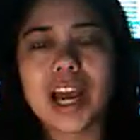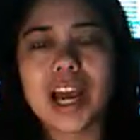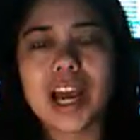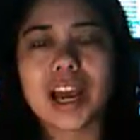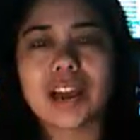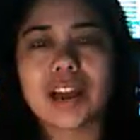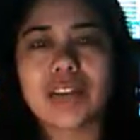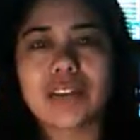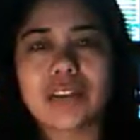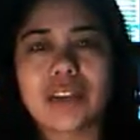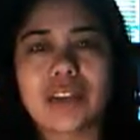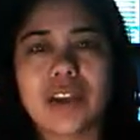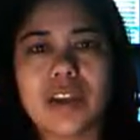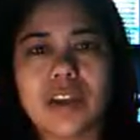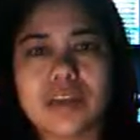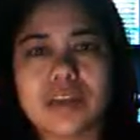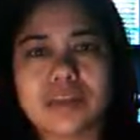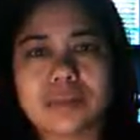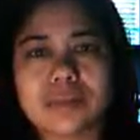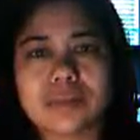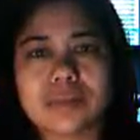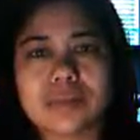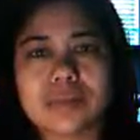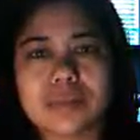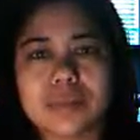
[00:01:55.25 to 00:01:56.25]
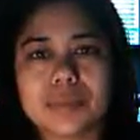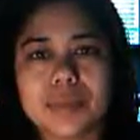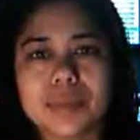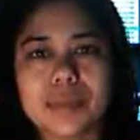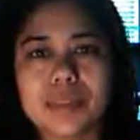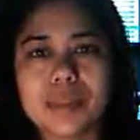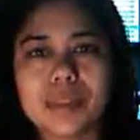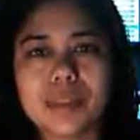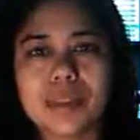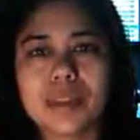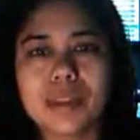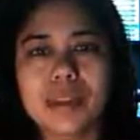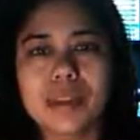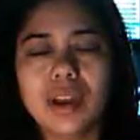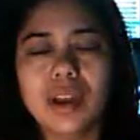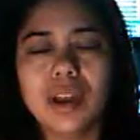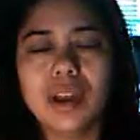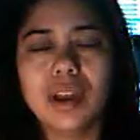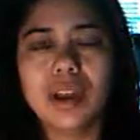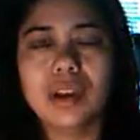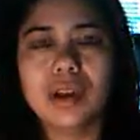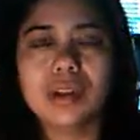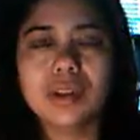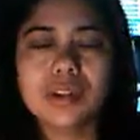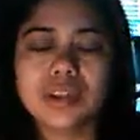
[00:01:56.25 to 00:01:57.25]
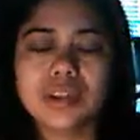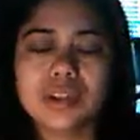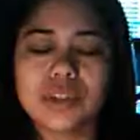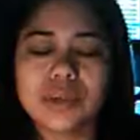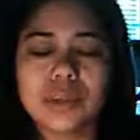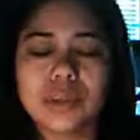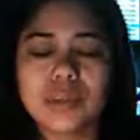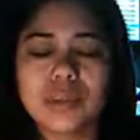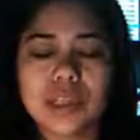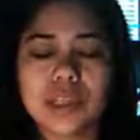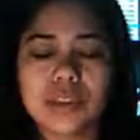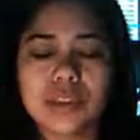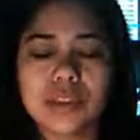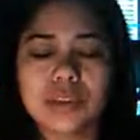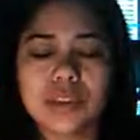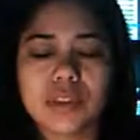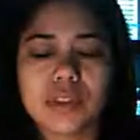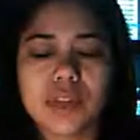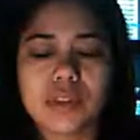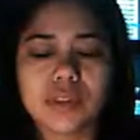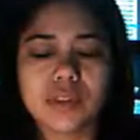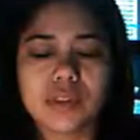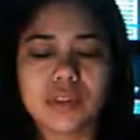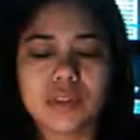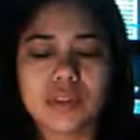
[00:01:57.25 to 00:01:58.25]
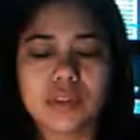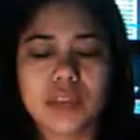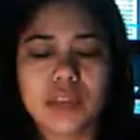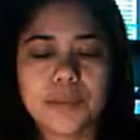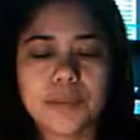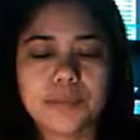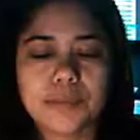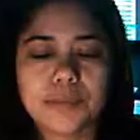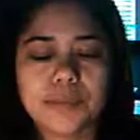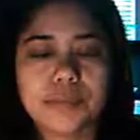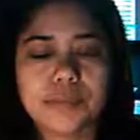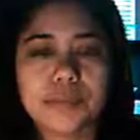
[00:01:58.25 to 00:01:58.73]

Also, oh shoot, what was the other thing I was going to say?